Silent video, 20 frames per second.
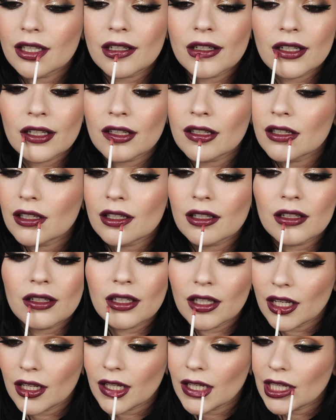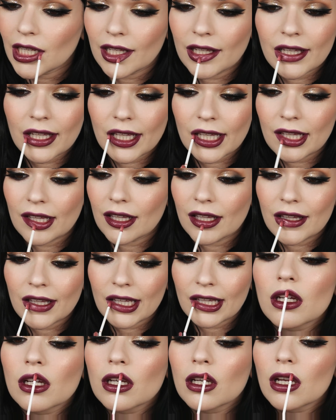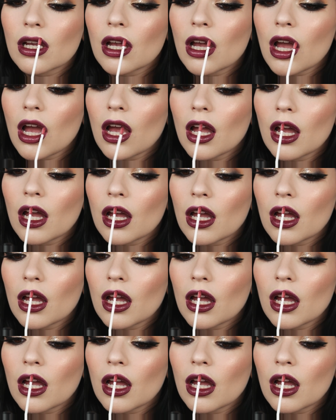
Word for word: Now we're going to put So Glam on top.